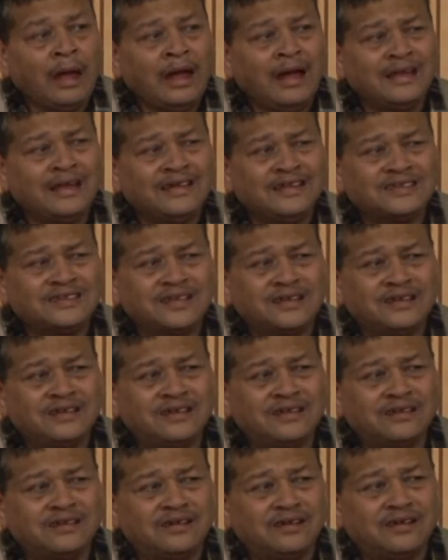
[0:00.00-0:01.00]
And he said
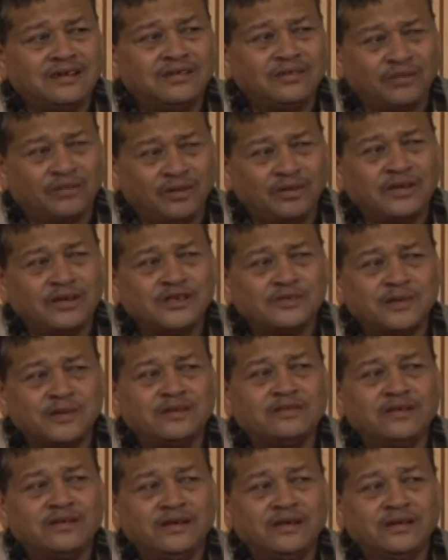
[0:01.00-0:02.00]
that you've already
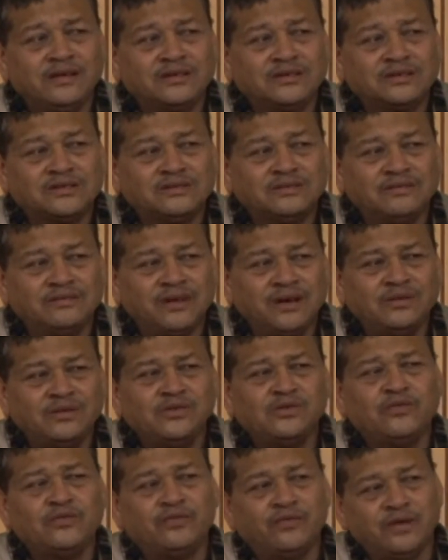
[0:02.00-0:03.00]
spent 3 years. Why
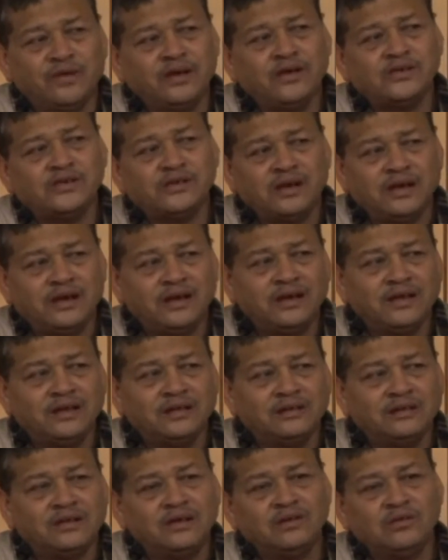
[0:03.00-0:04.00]
don't you finish IIT
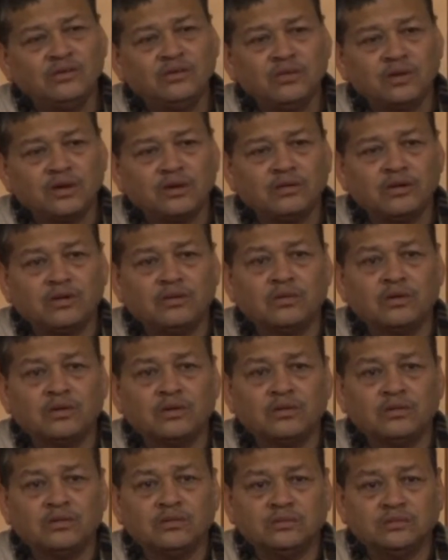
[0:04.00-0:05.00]
and then do whatever you want
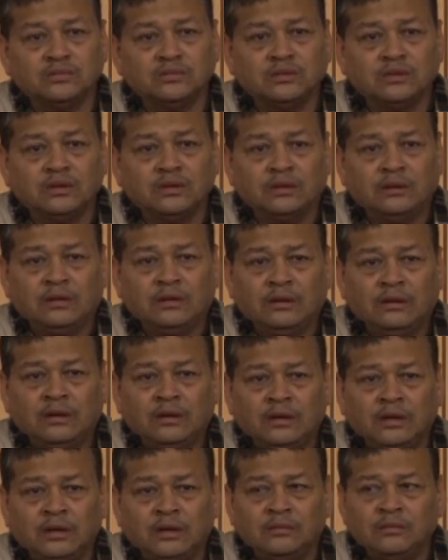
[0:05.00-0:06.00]
to do?
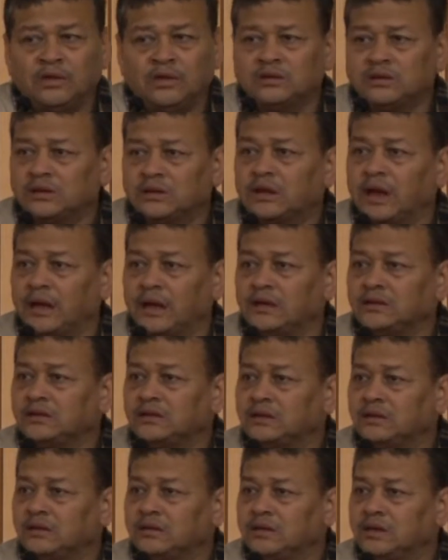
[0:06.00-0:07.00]
Because it carries
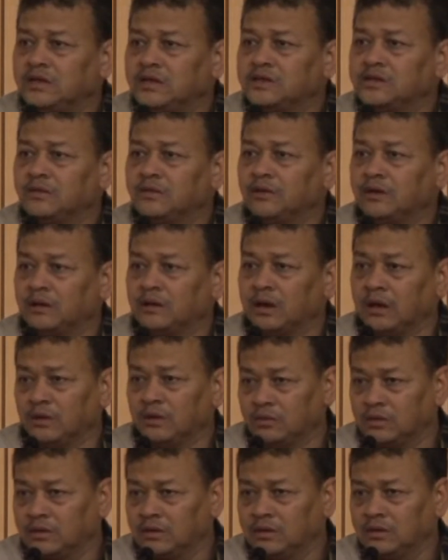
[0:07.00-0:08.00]
a reasonable
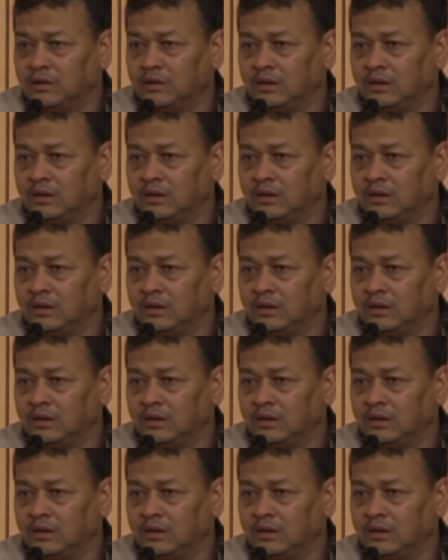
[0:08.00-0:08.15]
clout.